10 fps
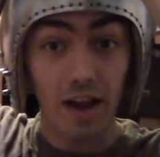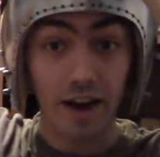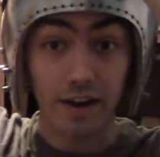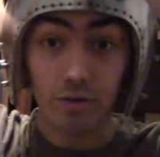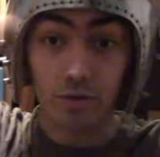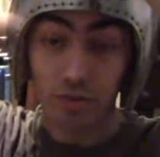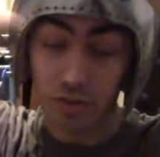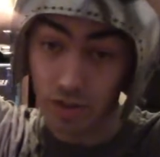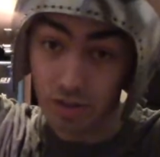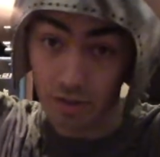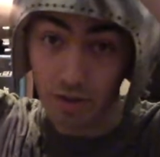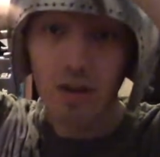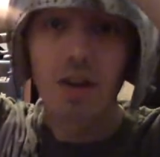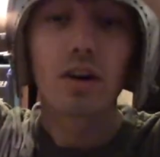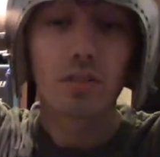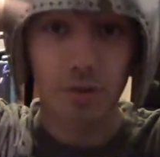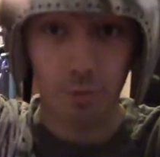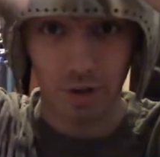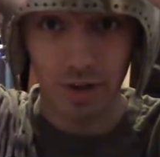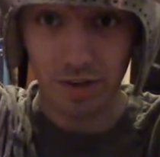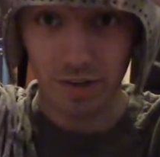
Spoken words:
accuracies, somewhat,